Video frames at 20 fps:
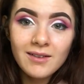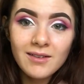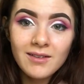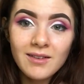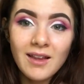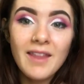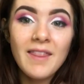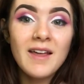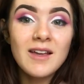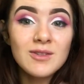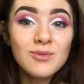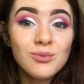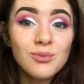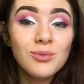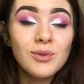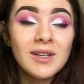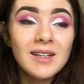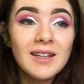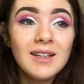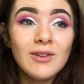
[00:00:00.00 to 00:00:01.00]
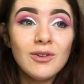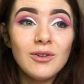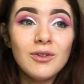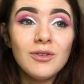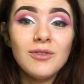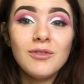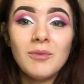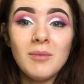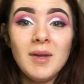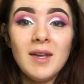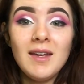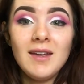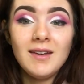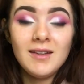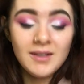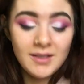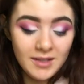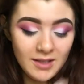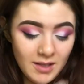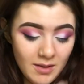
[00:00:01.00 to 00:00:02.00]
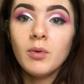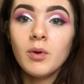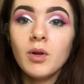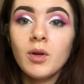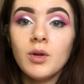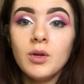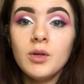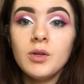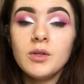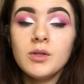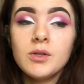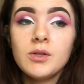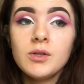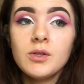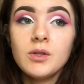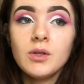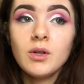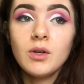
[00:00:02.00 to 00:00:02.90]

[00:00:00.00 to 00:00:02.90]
Like that's really good for me because